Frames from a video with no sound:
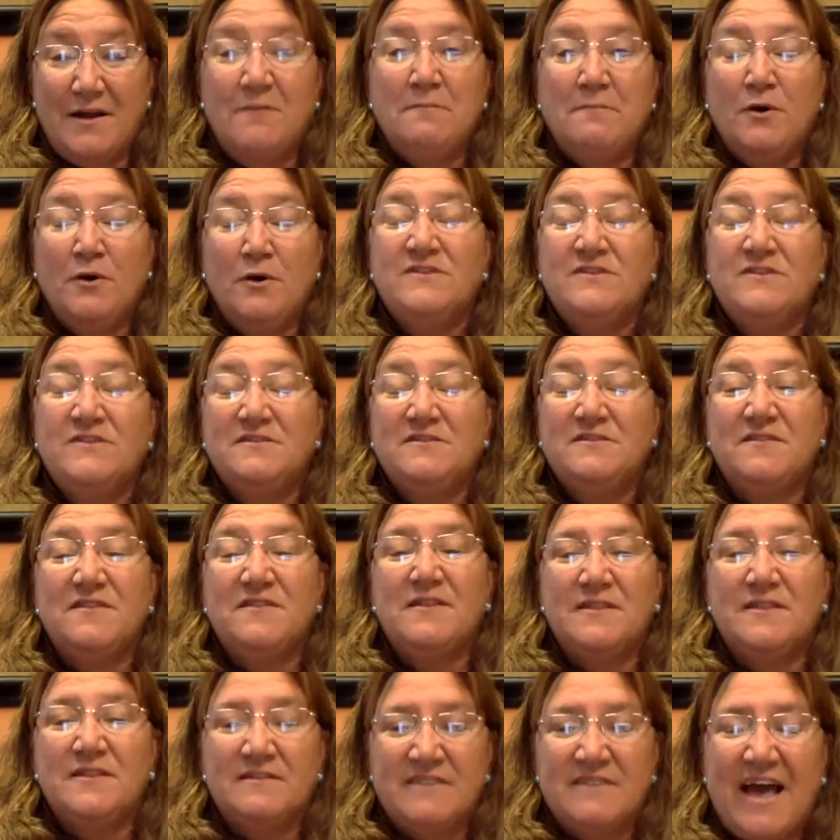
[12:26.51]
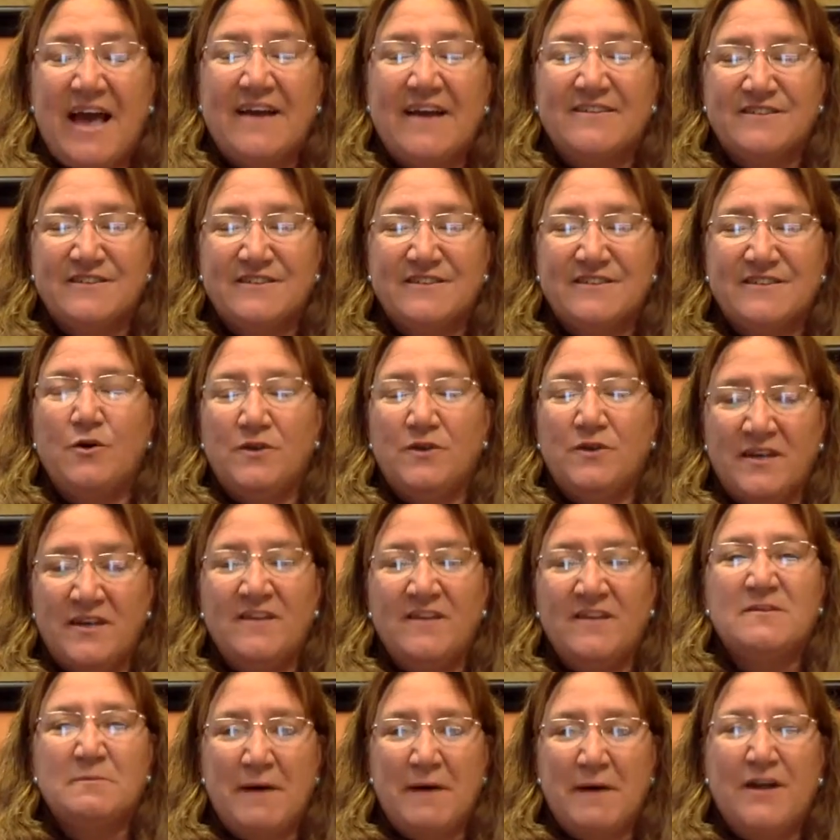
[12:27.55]
Most of tax code
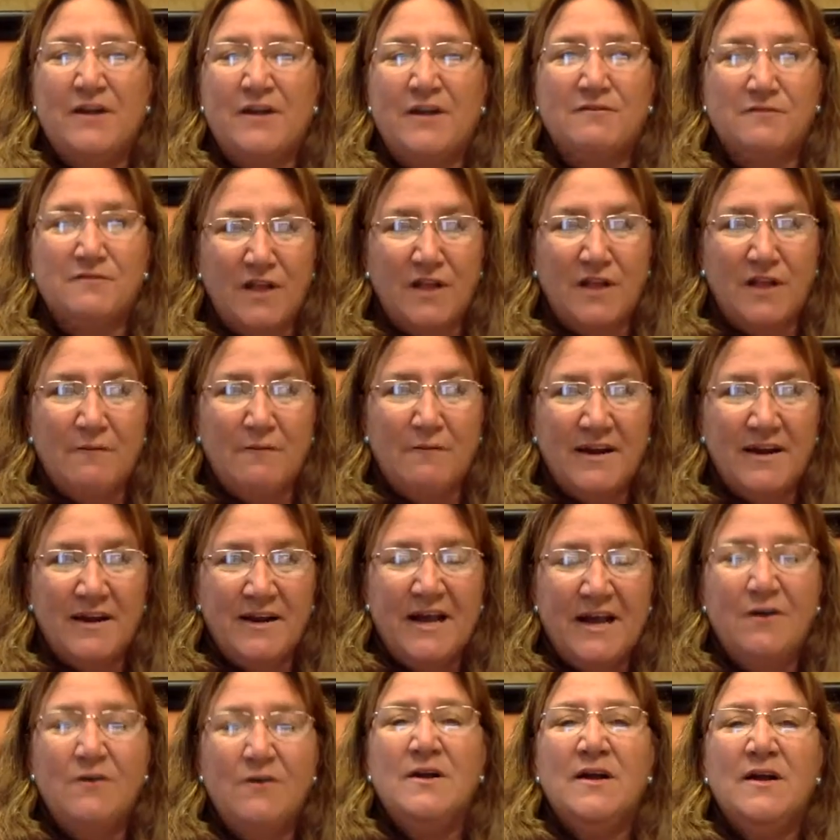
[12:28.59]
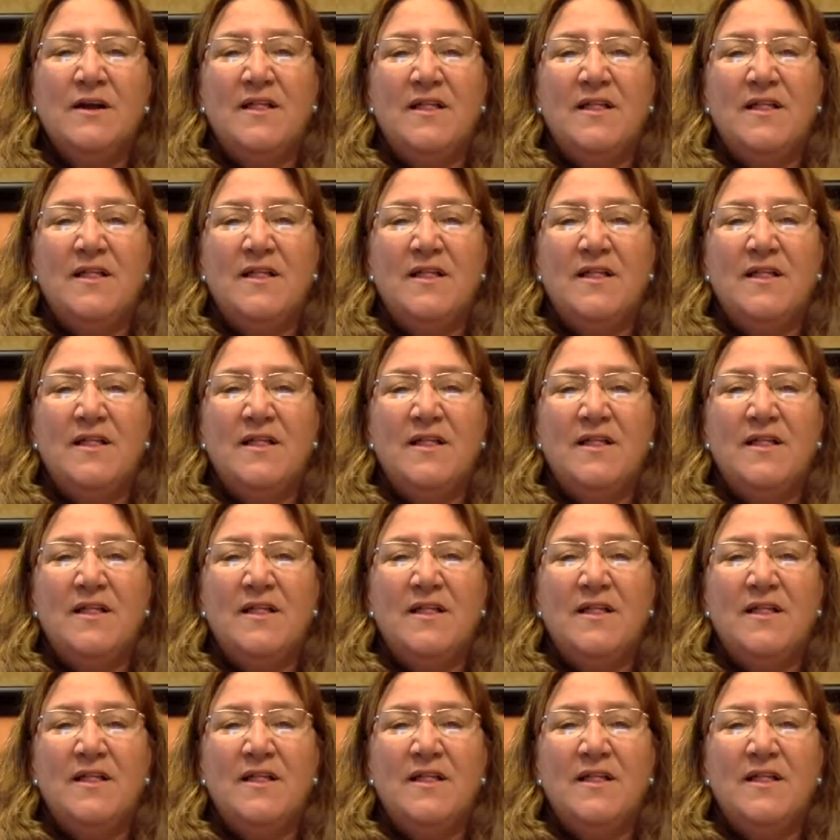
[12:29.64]
is a matter of law right now.